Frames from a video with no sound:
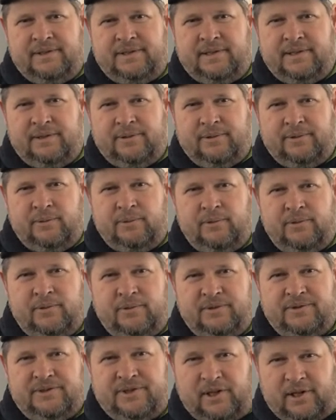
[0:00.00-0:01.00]
to
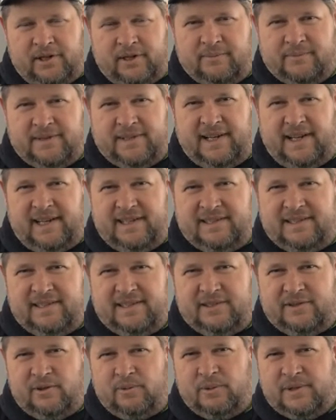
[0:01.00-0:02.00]

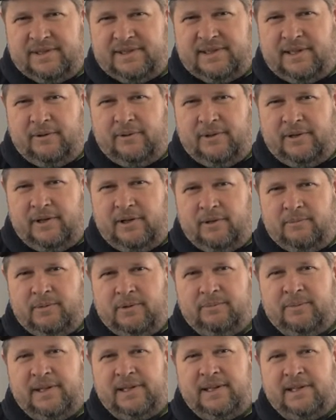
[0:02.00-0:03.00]
circumstances or what's going on,
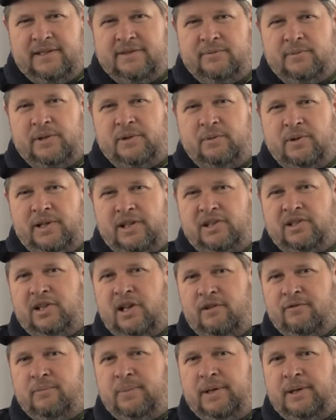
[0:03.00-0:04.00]
but because we want to
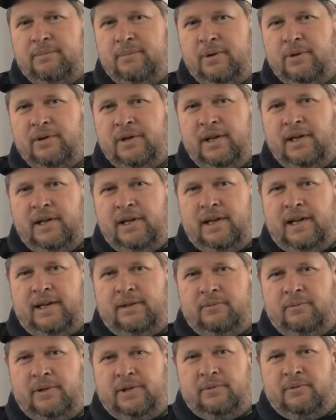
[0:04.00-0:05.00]
love people
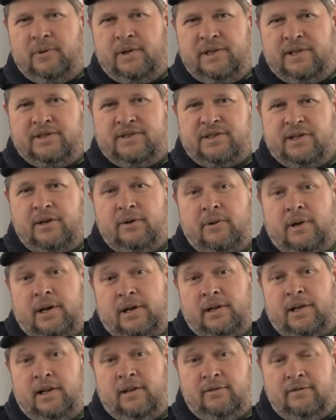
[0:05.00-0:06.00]
and we want to show
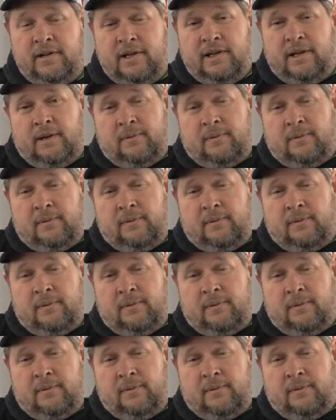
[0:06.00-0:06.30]
our love.